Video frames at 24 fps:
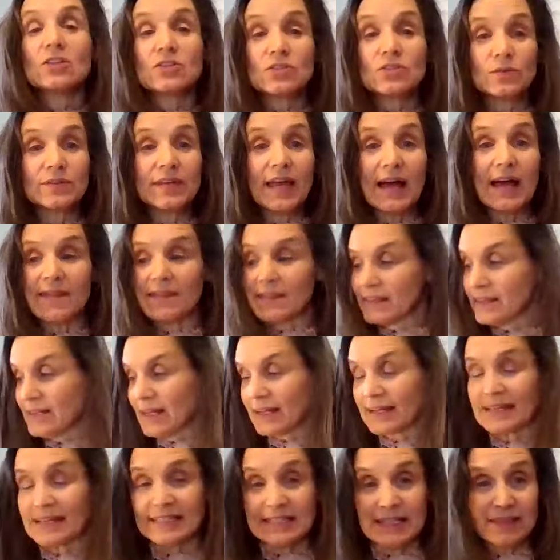So yeah,
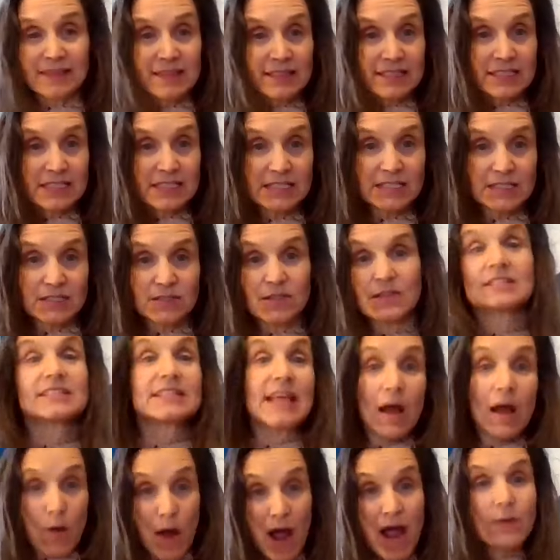like I said, this is
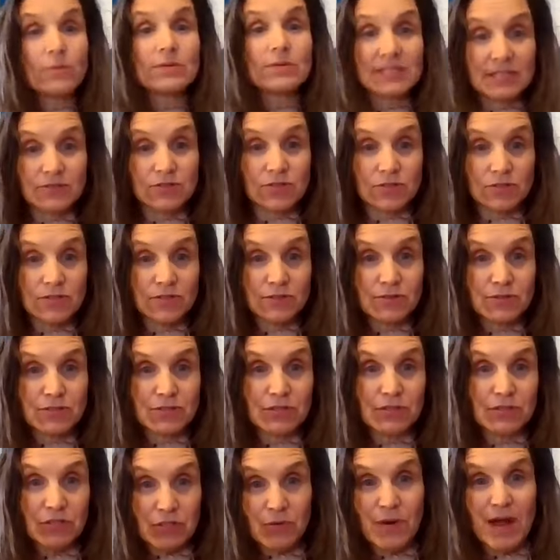how I was introduced
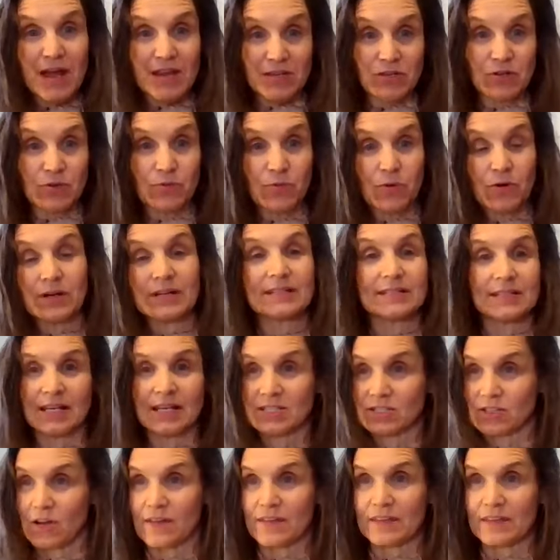to you and your work, as I
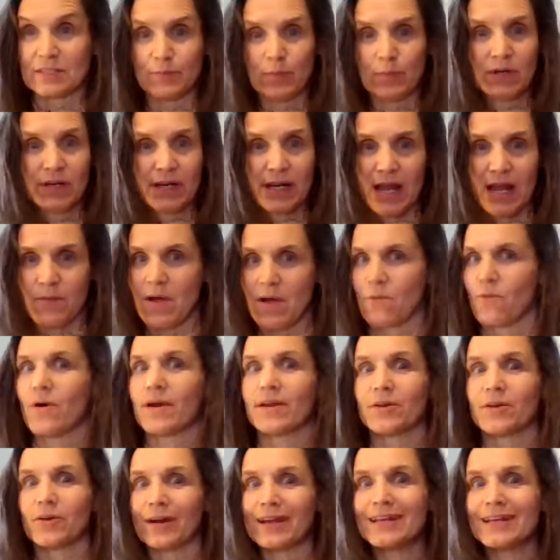saw this book and I went,
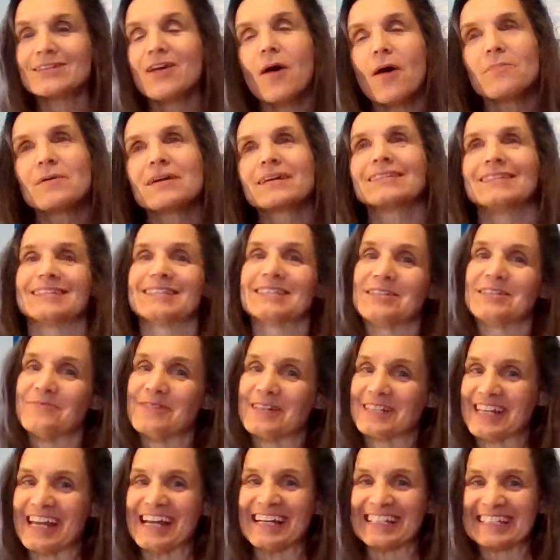what a great topic. Let's see
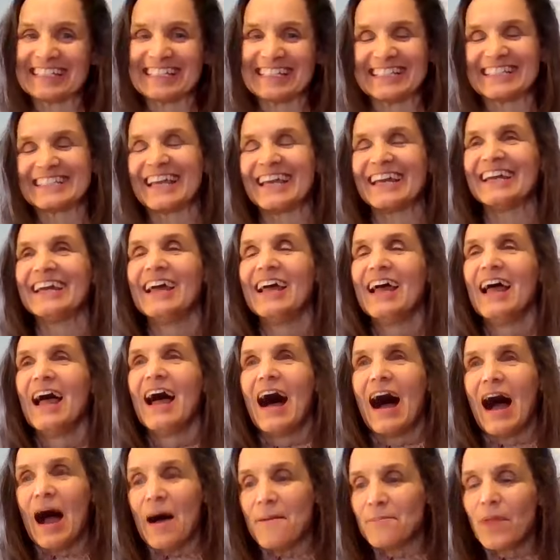what she has to say.
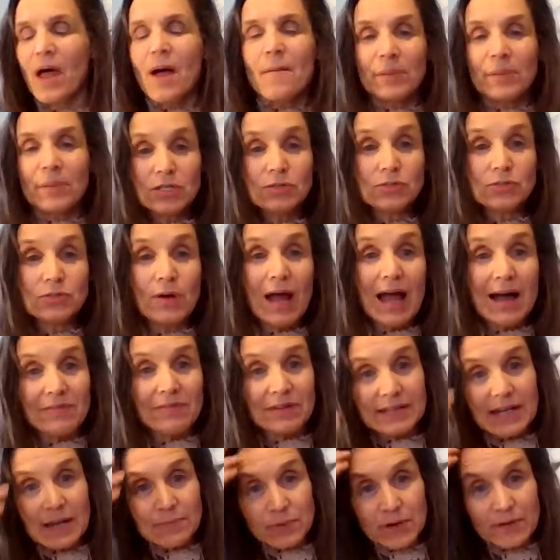But you do have
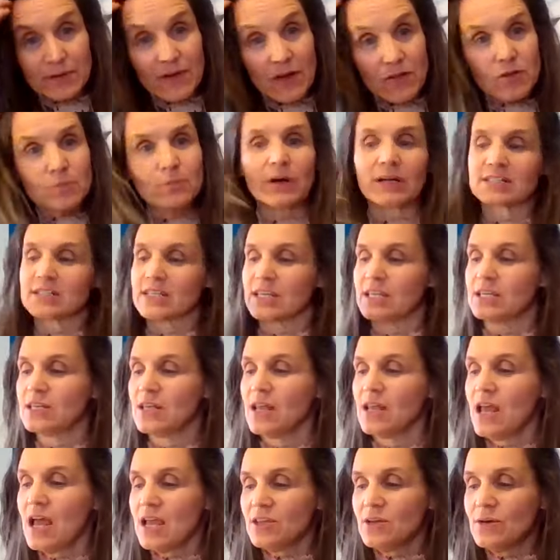a number of other books.
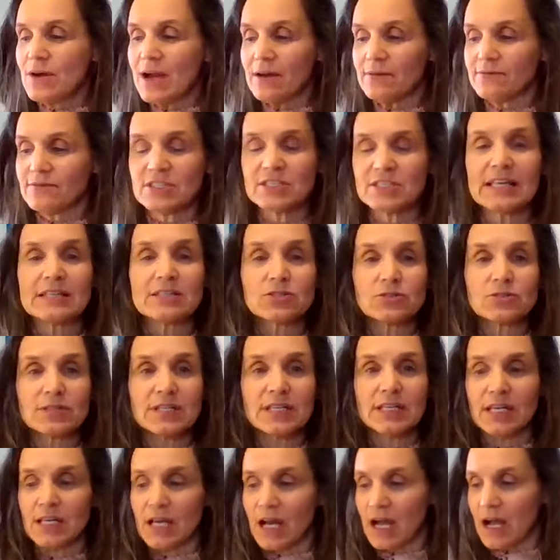You have
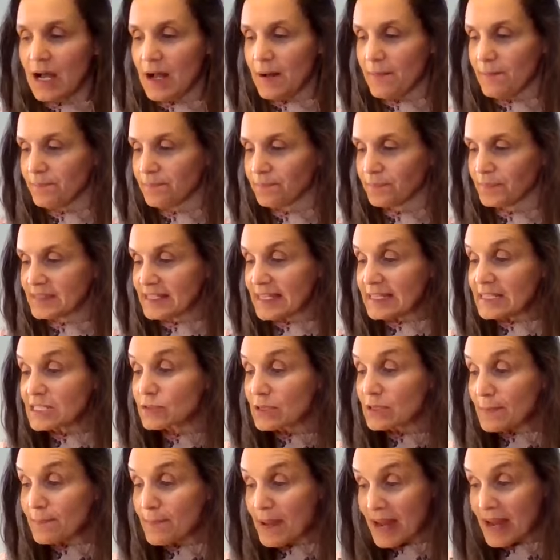sensory
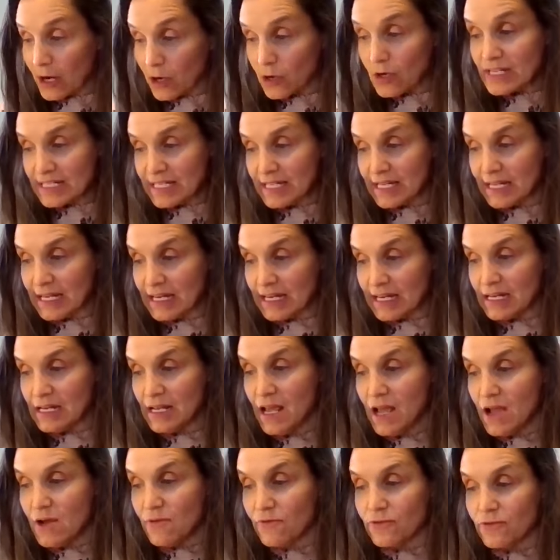parenting
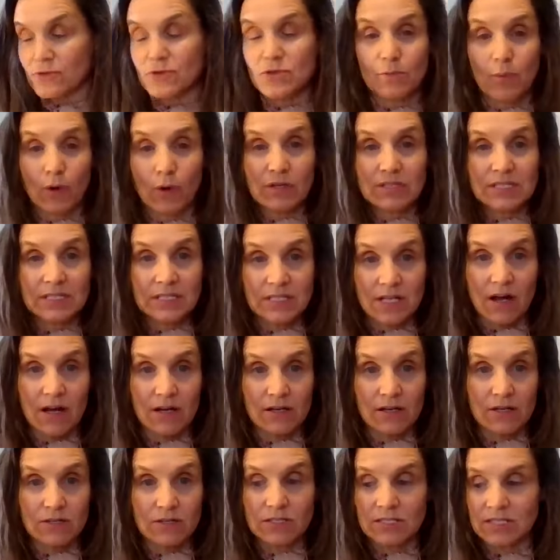for newborns and
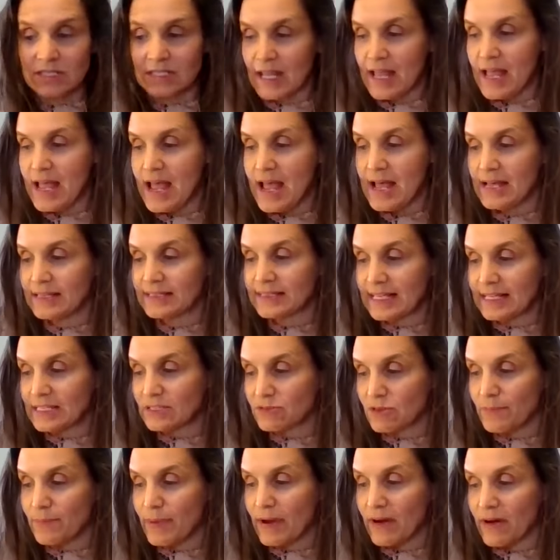toddlers, and
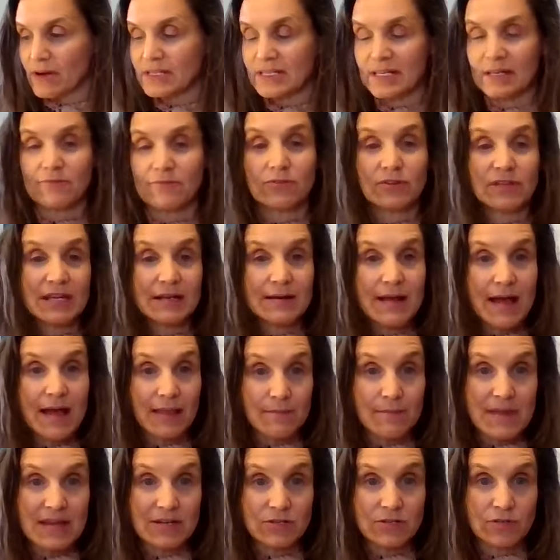sensory parenting for the
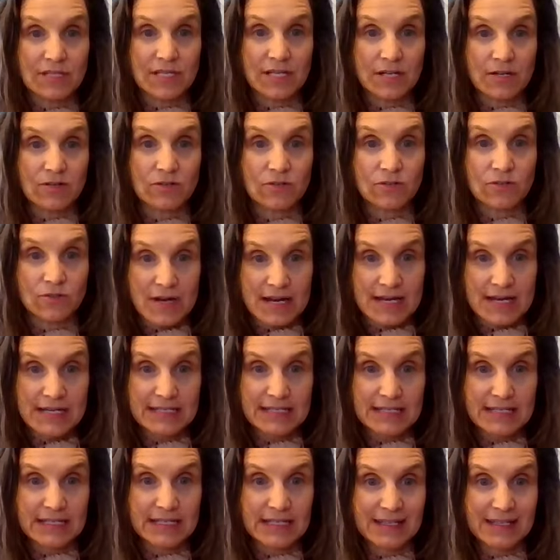elementary years, right?